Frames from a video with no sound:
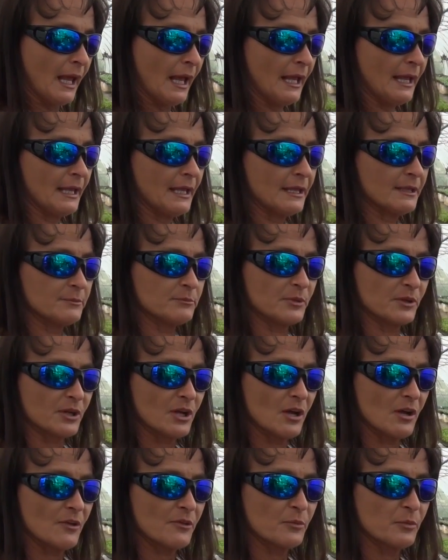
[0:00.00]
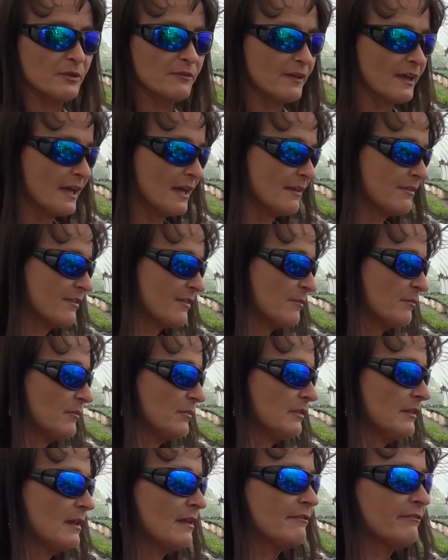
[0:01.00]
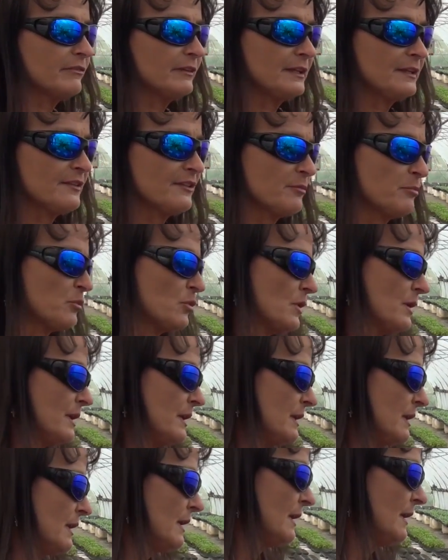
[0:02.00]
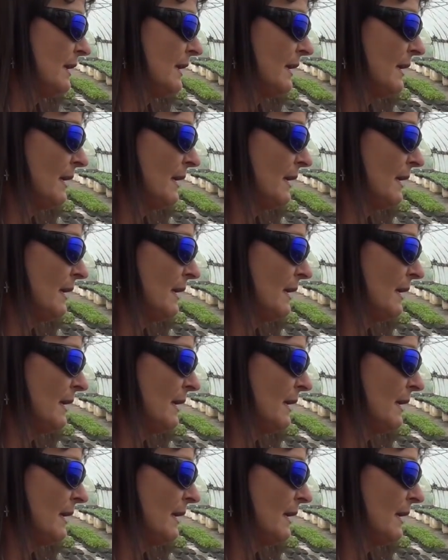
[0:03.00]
And because we've had some lovely spring